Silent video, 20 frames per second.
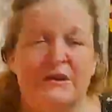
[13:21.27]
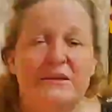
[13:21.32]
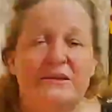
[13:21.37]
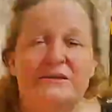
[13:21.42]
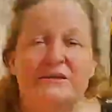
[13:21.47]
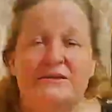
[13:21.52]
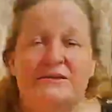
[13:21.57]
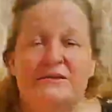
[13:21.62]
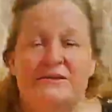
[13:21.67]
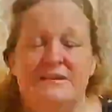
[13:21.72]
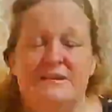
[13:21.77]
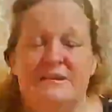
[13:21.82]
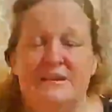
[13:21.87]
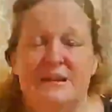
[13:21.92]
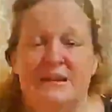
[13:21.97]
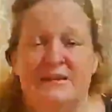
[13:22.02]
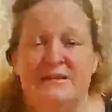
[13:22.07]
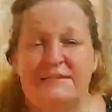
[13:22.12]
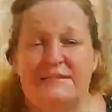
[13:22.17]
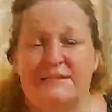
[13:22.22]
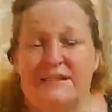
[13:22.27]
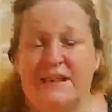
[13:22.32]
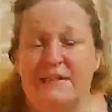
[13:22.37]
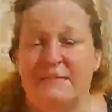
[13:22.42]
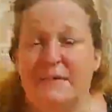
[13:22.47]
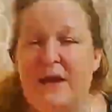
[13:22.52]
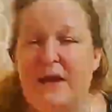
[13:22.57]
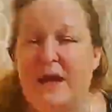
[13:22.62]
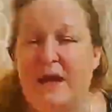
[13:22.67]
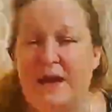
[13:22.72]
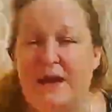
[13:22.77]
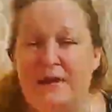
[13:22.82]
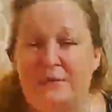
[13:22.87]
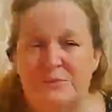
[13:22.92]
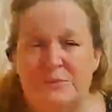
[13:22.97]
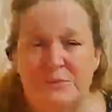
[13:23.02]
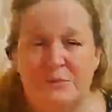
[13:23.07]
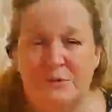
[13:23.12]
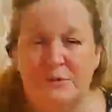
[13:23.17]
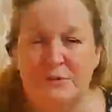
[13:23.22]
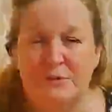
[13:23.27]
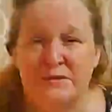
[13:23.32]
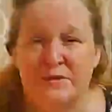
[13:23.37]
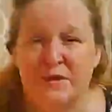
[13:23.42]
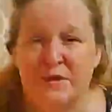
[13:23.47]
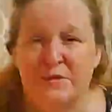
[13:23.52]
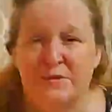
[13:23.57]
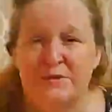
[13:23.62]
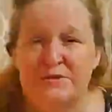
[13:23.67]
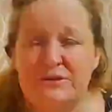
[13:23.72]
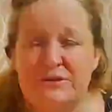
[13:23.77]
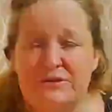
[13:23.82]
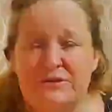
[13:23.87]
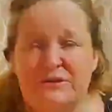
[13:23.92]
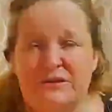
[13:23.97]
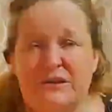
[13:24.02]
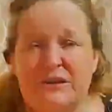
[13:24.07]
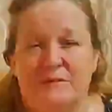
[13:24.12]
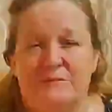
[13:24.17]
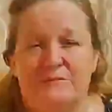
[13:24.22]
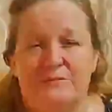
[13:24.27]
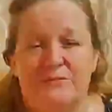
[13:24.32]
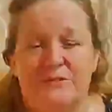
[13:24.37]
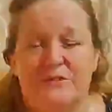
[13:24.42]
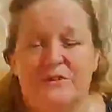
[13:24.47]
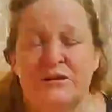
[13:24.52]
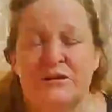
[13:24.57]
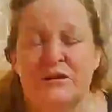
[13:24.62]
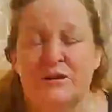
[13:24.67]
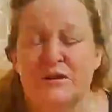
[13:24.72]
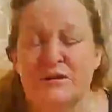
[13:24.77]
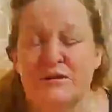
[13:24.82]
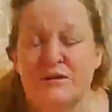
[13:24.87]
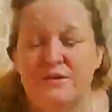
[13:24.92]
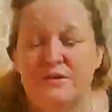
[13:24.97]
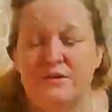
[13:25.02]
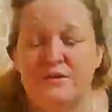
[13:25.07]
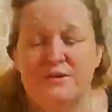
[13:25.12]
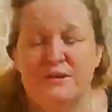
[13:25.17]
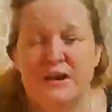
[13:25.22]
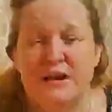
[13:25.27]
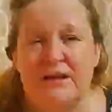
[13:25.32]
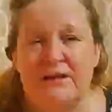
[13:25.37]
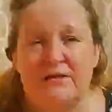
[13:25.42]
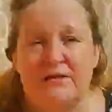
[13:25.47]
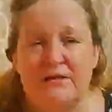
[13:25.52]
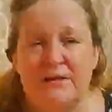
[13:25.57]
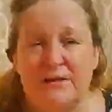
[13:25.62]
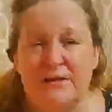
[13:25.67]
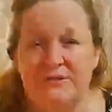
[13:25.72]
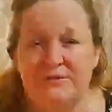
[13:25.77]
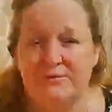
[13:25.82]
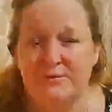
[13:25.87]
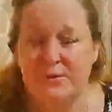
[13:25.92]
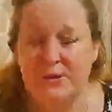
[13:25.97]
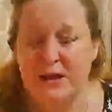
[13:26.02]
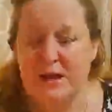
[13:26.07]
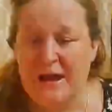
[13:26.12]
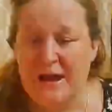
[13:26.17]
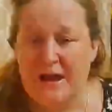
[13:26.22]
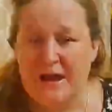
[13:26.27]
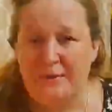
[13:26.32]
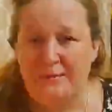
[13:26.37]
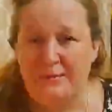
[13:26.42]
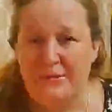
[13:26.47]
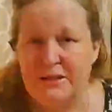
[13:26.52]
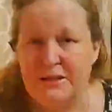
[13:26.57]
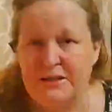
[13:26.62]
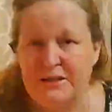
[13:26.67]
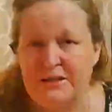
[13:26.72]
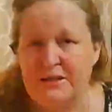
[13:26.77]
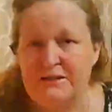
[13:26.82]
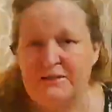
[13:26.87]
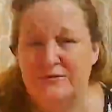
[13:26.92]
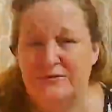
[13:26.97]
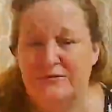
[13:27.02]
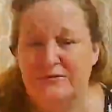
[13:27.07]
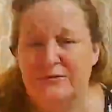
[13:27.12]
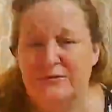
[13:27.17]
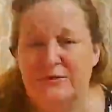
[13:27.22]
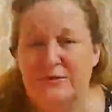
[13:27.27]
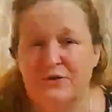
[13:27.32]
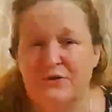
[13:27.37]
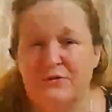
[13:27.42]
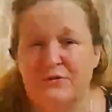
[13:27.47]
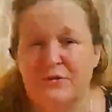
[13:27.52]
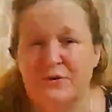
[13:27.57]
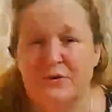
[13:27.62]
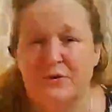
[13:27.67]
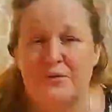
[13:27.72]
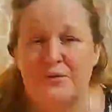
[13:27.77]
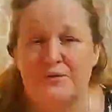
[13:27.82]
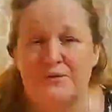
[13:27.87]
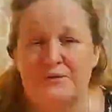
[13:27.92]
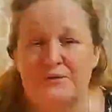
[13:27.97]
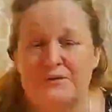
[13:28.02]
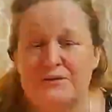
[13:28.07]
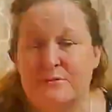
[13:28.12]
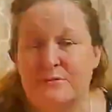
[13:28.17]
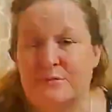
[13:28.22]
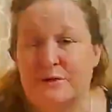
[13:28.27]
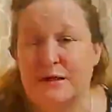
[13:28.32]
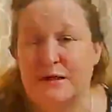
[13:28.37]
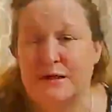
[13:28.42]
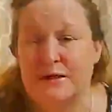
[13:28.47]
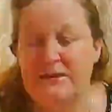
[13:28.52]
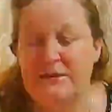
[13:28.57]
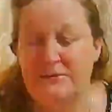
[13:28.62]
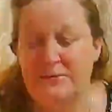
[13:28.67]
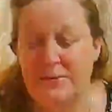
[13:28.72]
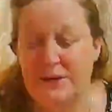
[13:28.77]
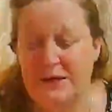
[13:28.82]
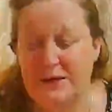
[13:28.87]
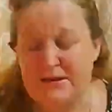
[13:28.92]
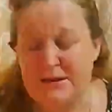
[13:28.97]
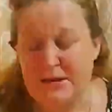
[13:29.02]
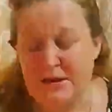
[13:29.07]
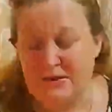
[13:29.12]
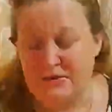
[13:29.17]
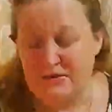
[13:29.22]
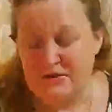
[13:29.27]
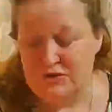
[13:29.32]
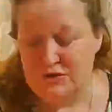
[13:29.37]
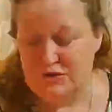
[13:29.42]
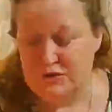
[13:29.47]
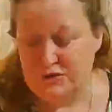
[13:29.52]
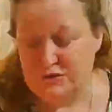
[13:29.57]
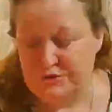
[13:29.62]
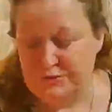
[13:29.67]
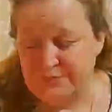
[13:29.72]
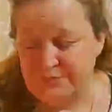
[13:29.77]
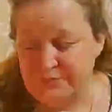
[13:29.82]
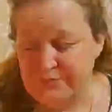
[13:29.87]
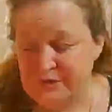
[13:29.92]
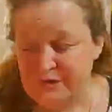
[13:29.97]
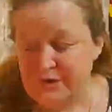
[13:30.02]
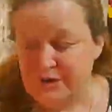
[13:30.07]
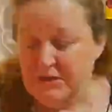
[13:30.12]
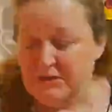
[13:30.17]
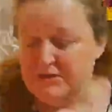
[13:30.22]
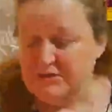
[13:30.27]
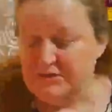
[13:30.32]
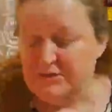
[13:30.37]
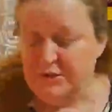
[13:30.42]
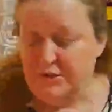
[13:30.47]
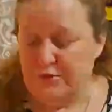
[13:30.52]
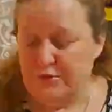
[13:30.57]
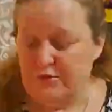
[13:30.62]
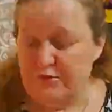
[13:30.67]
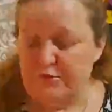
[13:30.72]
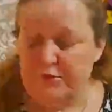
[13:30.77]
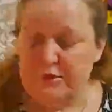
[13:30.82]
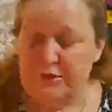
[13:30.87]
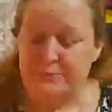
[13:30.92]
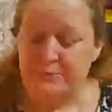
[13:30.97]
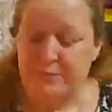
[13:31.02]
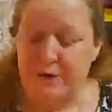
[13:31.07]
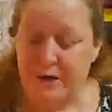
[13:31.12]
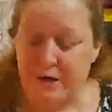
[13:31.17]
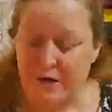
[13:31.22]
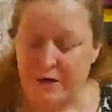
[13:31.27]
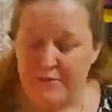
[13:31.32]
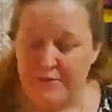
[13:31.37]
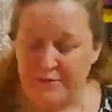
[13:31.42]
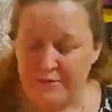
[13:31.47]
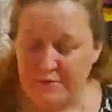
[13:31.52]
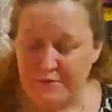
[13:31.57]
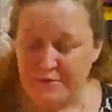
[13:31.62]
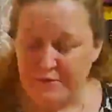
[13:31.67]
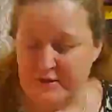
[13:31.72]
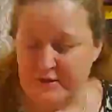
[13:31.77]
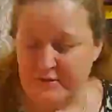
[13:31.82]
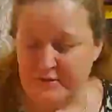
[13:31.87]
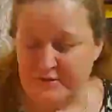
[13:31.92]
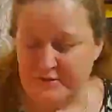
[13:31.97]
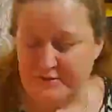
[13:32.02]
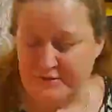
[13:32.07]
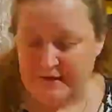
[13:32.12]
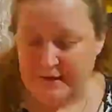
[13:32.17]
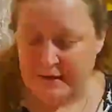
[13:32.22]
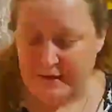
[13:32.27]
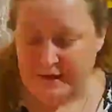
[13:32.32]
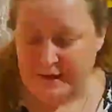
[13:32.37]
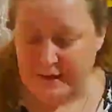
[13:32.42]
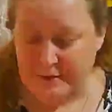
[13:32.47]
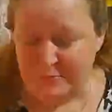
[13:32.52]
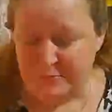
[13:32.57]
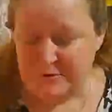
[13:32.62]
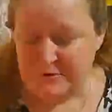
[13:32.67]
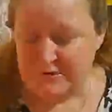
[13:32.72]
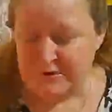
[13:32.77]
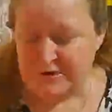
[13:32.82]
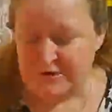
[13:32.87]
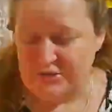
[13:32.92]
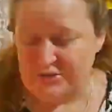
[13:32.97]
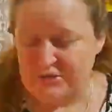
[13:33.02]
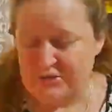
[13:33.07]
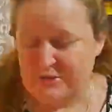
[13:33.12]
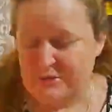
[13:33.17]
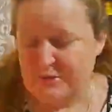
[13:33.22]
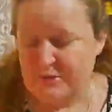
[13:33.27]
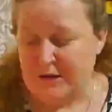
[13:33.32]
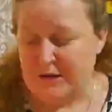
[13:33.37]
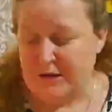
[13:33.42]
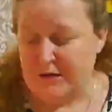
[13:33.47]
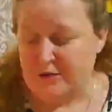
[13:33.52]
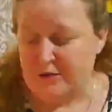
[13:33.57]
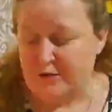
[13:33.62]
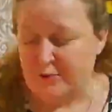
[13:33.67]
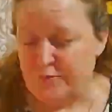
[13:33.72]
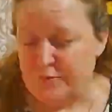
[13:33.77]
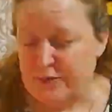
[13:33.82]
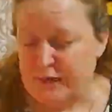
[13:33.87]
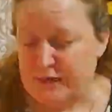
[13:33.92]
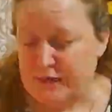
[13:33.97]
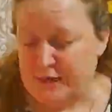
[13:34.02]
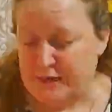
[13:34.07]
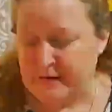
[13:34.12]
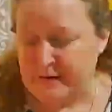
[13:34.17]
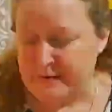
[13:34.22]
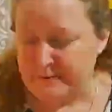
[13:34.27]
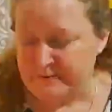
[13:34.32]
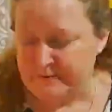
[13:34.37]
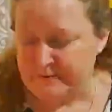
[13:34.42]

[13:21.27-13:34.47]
you see the same animal a whole bunch of times, or those kind of things will happen, and you'll know, oh, this is something I need to pay attention to. So the moth, the thing that can potentially be in your way,